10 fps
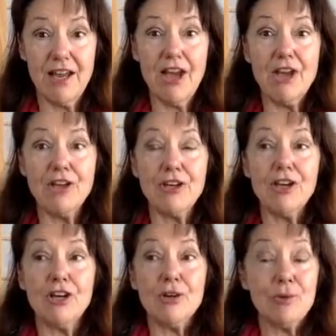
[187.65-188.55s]
And
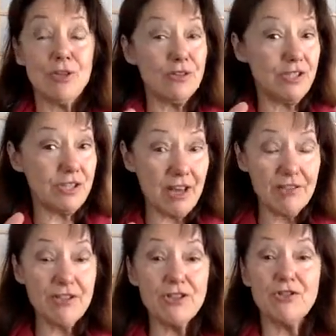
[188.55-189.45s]
when you
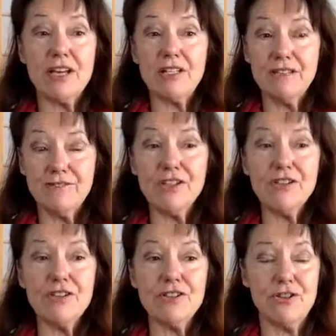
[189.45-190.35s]
say the dread and
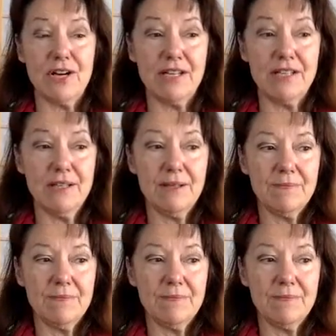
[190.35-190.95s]
feel the dread